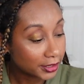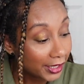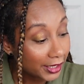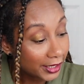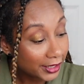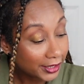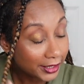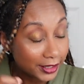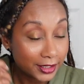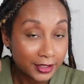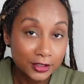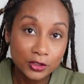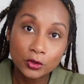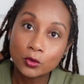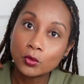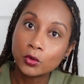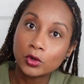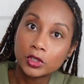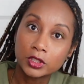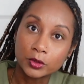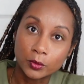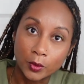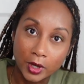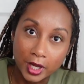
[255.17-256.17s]
It is a
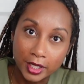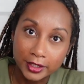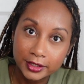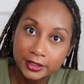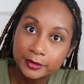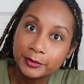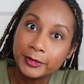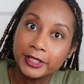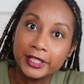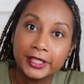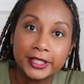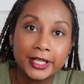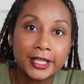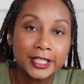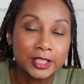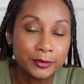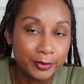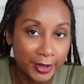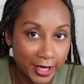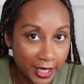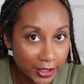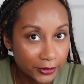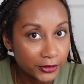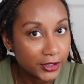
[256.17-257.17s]
quartz watch, meaning that it's
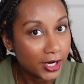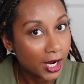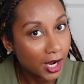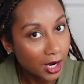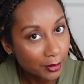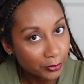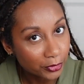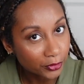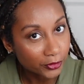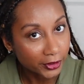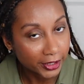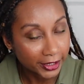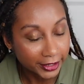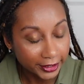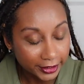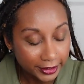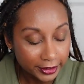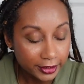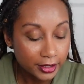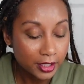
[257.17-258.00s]
battery operated.